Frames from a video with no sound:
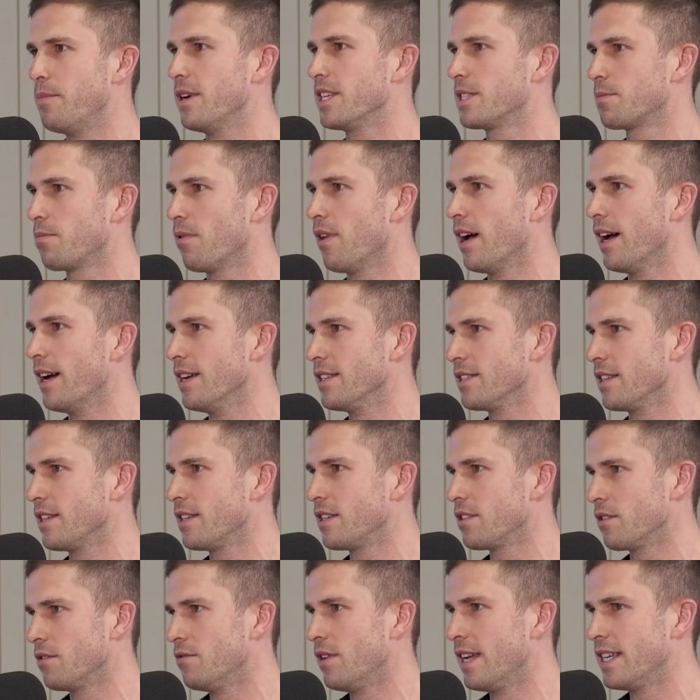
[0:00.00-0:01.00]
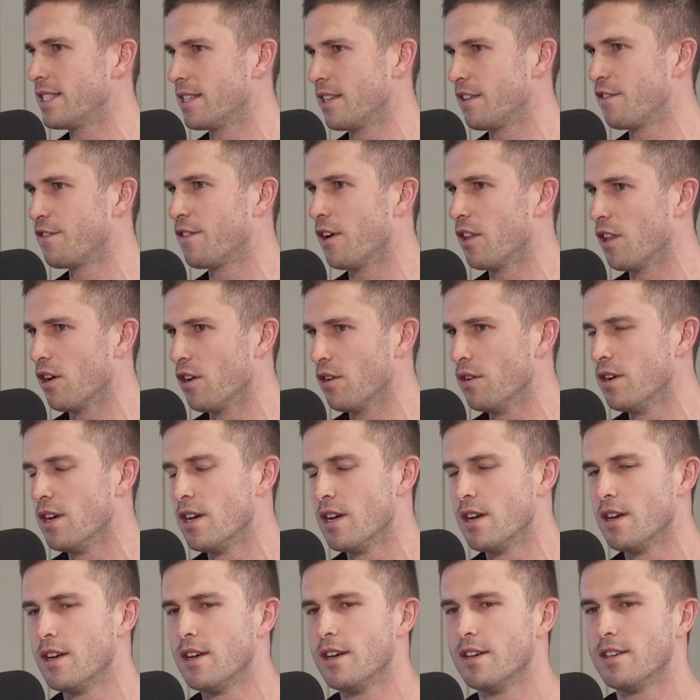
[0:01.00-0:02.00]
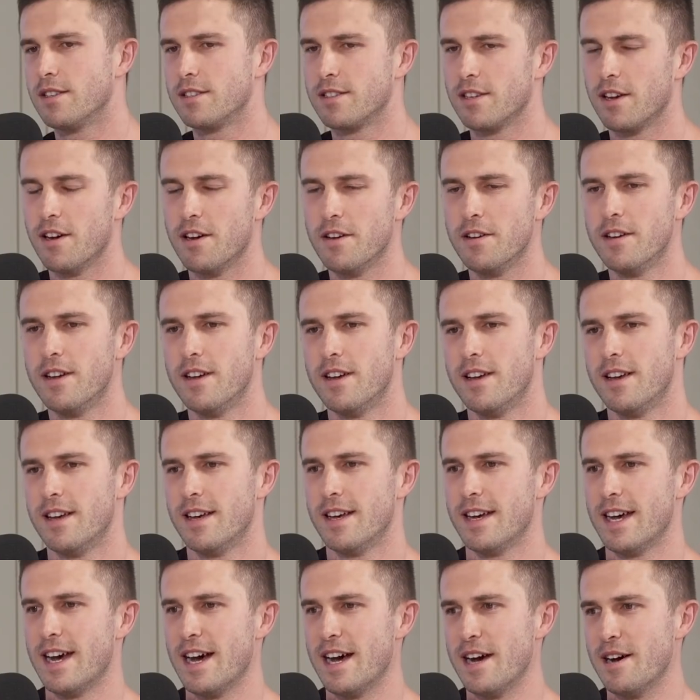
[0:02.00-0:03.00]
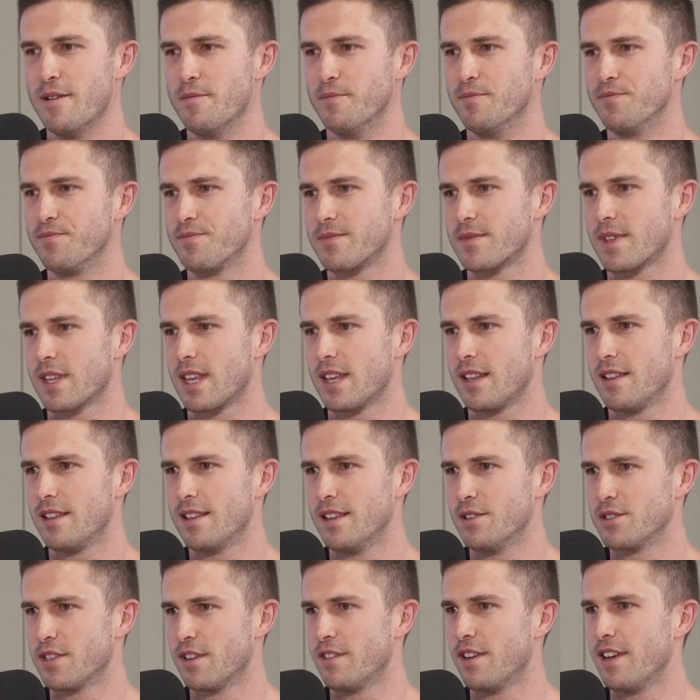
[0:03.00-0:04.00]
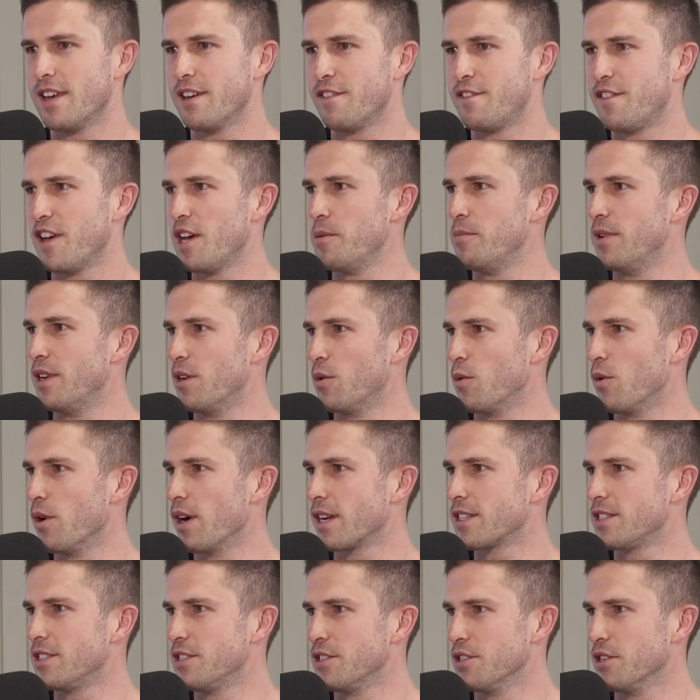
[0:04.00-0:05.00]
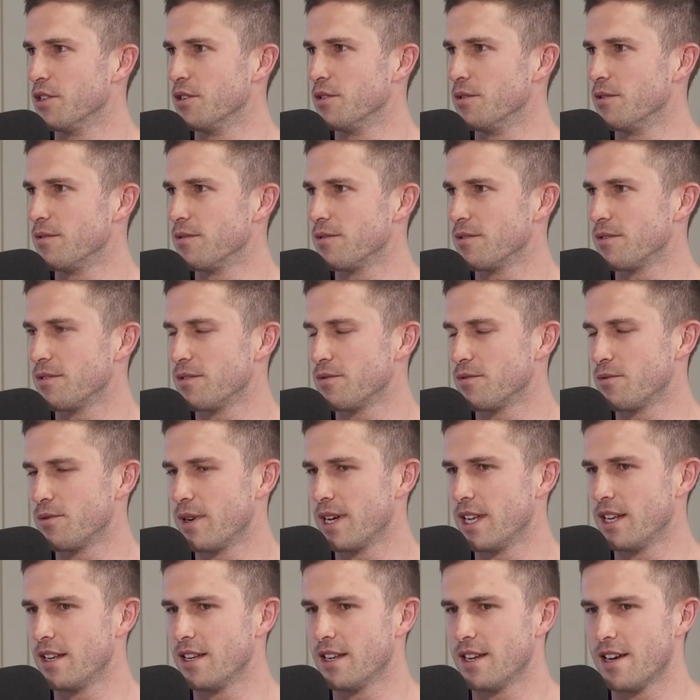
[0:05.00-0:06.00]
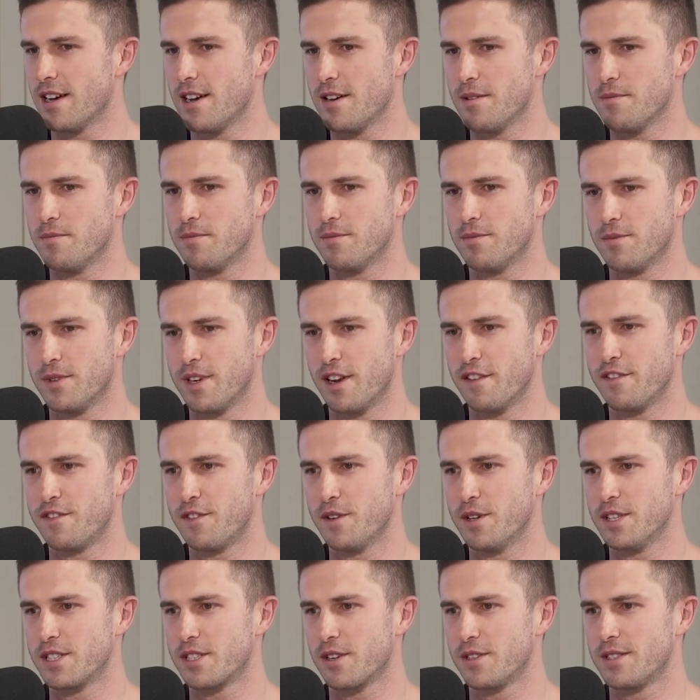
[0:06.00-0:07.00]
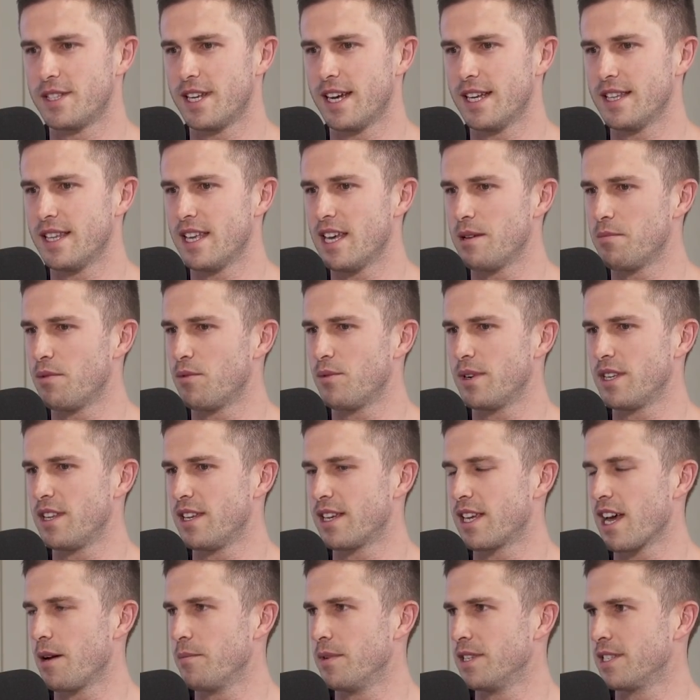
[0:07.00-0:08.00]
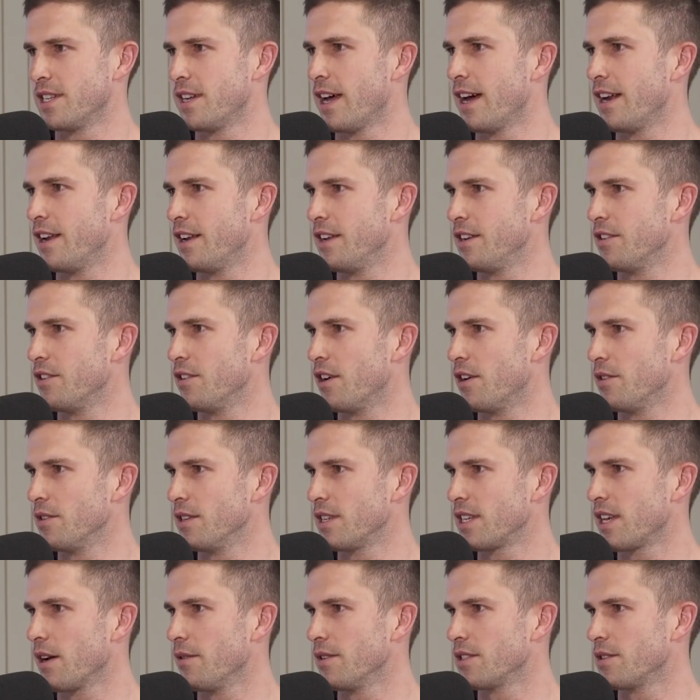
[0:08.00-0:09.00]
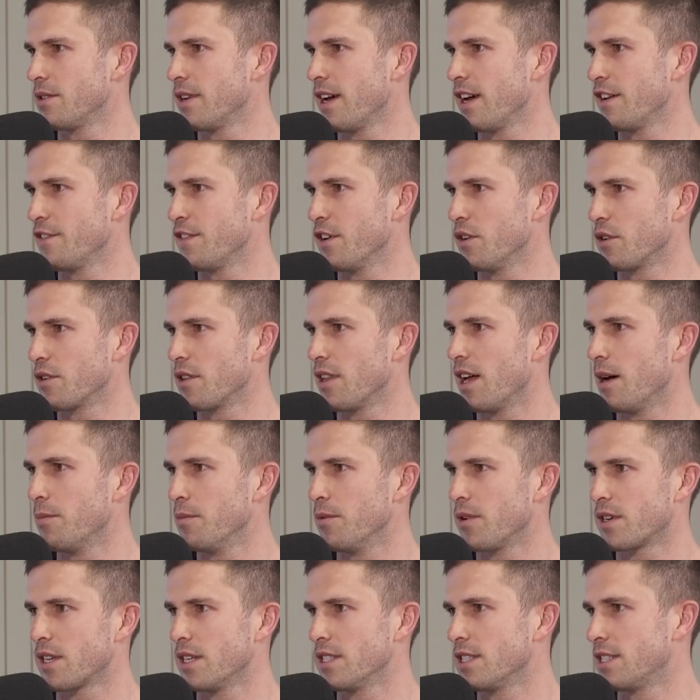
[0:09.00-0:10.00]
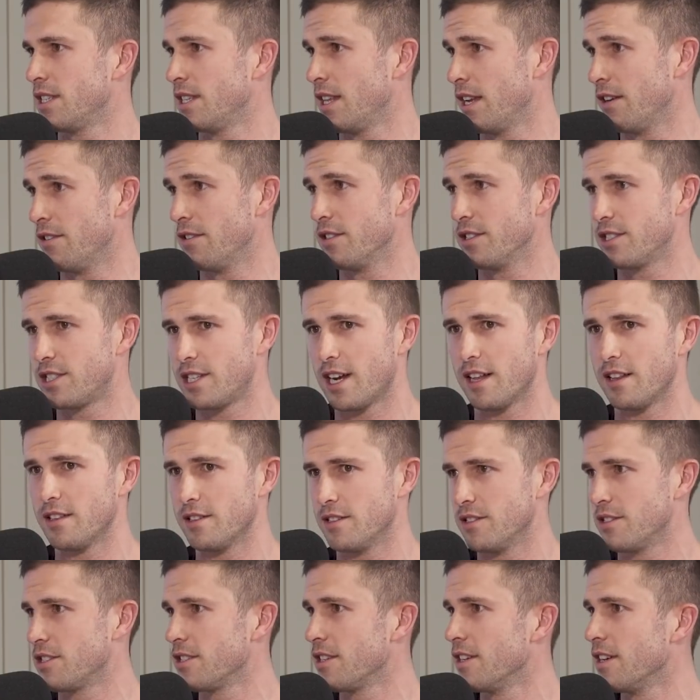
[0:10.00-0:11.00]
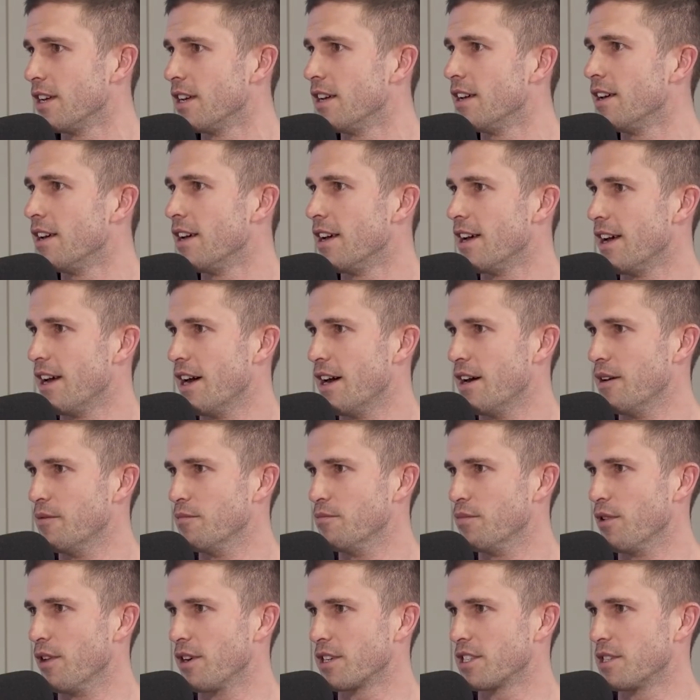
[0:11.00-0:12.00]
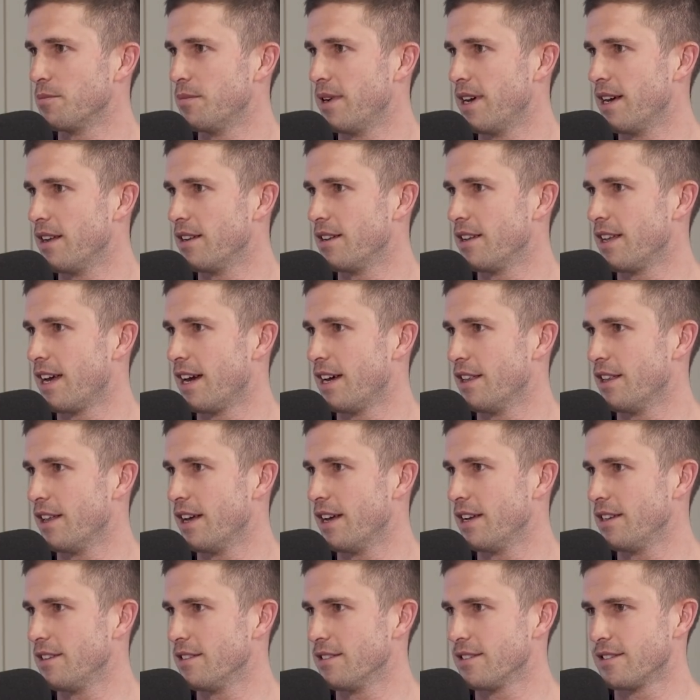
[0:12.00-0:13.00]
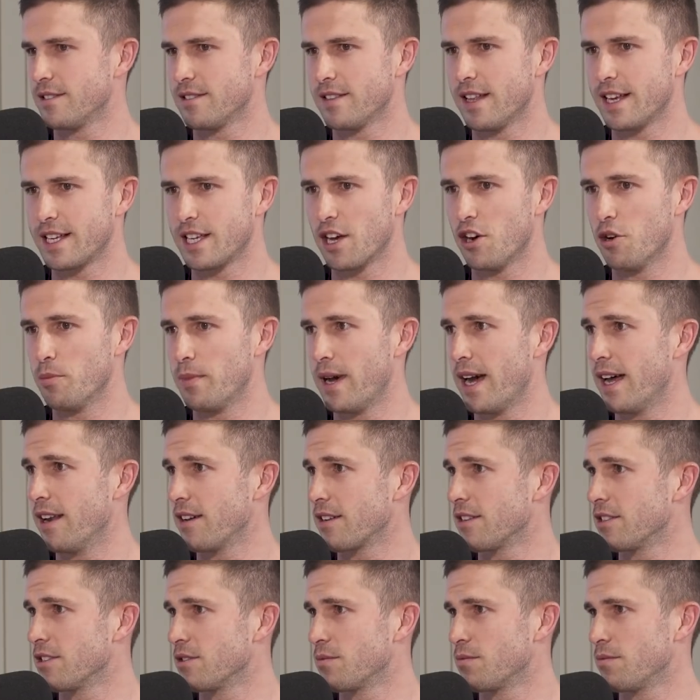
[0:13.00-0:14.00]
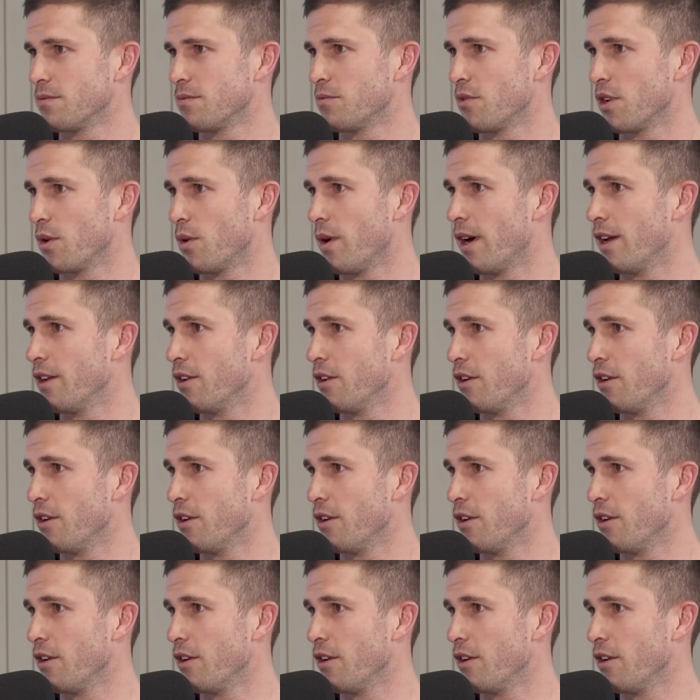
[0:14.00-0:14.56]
best players that you could easily follow. So there was a fair bit of work to do when I first got down there. But when you come as an 18-year-old and you come into an AFL club, I'm not going to sit there and challenge blokes about how they go about it, because what do I